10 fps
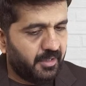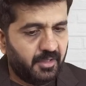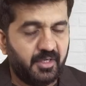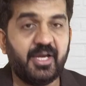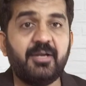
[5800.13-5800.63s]

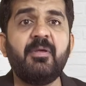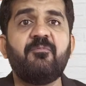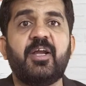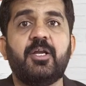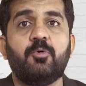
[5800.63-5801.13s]
Let me
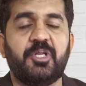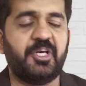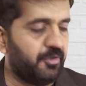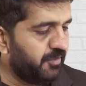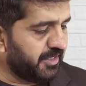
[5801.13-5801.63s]
find out
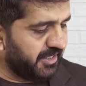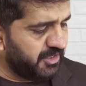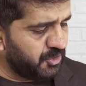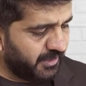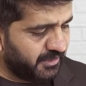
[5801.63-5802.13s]
in our
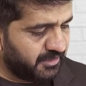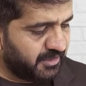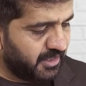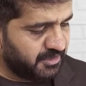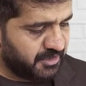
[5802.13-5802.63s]
case whether the
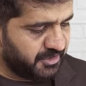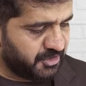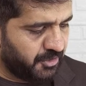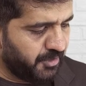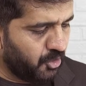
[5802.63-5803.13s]
answer is
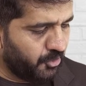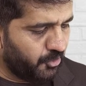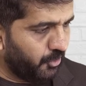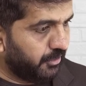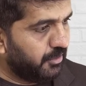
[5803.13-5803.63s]
coming or
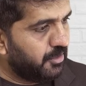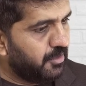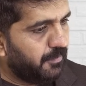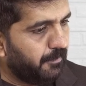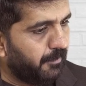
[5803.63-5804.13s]
not.
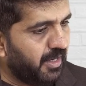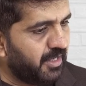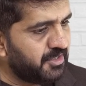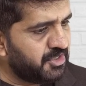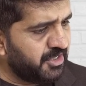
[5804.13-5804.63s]

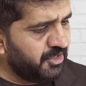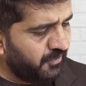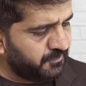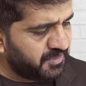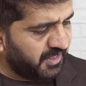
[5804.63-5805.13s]
Margin
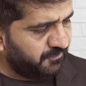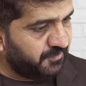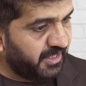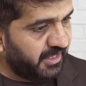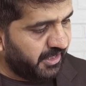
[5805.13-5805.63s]
of
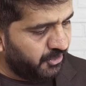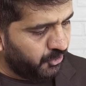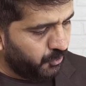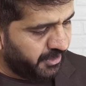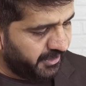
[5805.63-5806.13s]
safety in
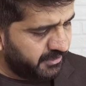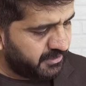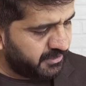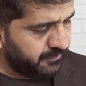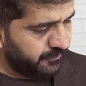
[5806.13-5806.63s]
units.